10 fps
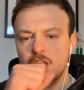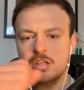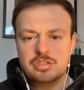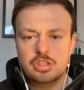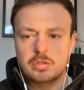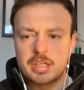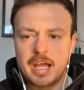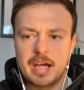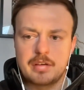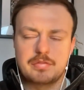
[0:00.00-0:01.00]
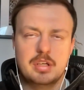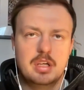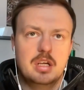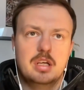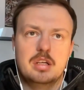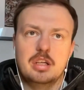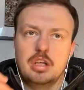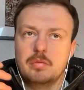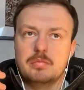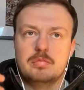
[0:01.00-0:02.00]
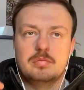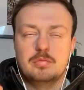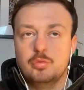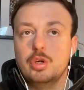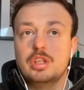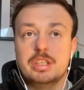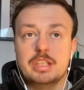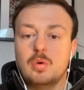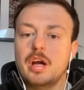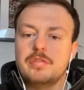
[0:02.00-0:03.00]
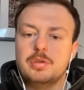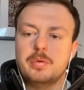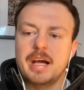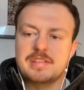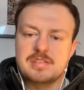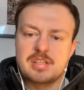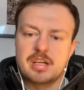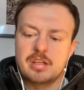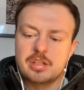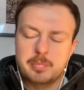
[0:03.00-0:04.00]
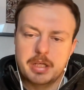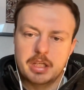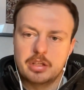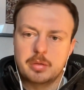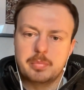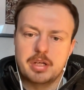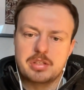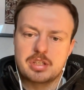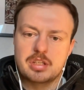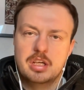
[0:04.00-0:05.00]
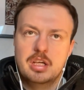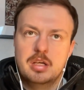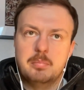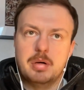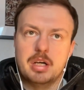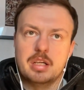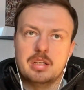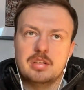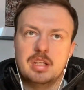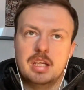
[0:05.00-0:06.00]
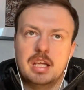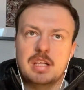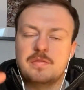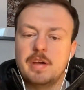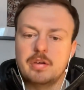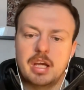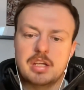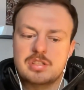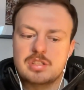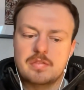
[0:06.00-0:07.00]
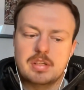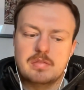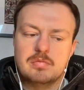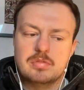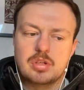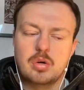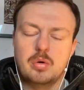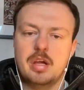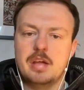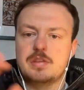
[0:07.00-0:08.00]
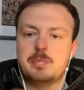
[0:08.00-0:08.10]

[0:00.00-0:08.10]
So you can have, you know, really quite a few ads inside of there depending on your budget, but it's variations of it. So if the